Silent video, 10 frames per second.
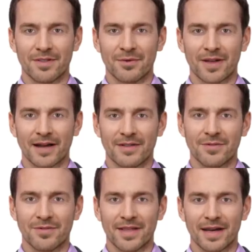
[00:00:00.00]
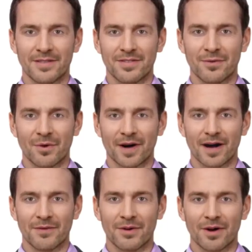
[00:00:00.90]
United States or
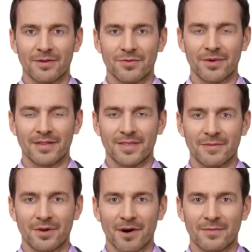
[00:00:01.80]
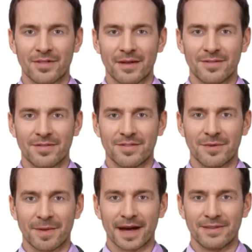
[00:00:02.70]
other countries and continents
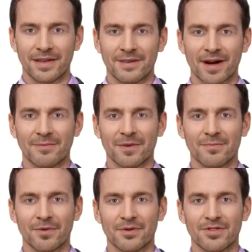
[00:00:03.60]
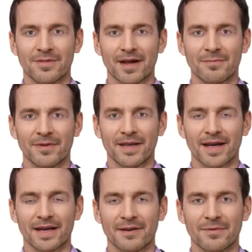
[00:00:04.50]
depending on the version of the
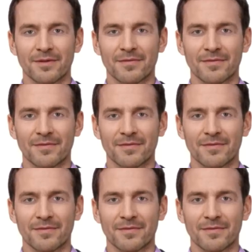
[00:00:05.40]
game.